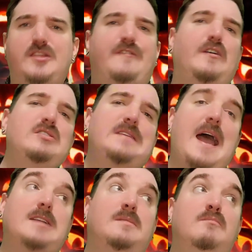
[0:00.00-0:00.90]
first
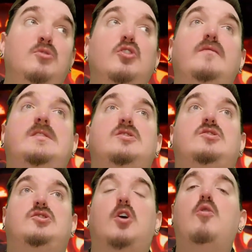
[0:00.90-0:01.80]
act moves
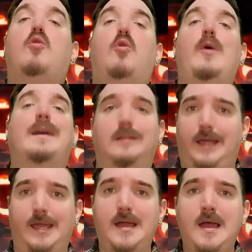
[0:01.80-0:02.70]
so
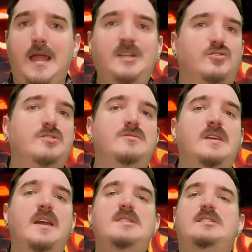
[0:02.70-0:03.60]
quickly,
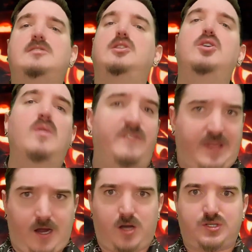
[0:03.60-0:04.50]
introducing a slew of
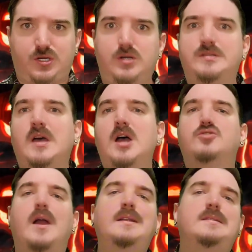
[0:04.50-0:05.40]
characters,
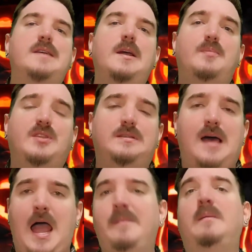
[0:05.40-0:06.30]
trying to set up the
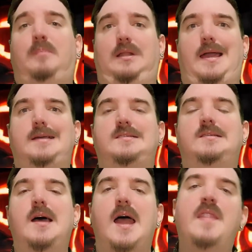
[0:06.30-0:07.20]
time and place,
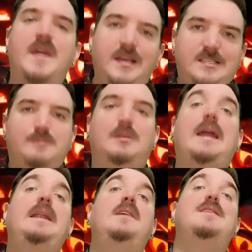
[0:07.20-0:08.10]
and then
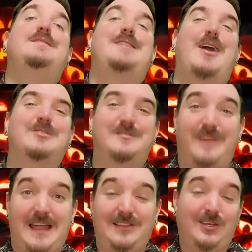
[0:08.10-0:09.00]
explaining this town's
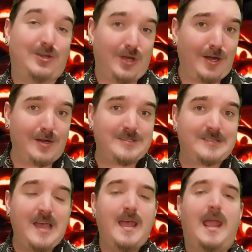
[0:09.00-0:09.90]
violent curse
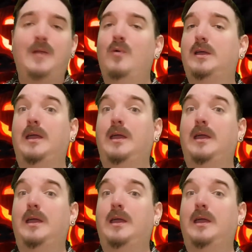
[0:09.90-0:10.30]
in what can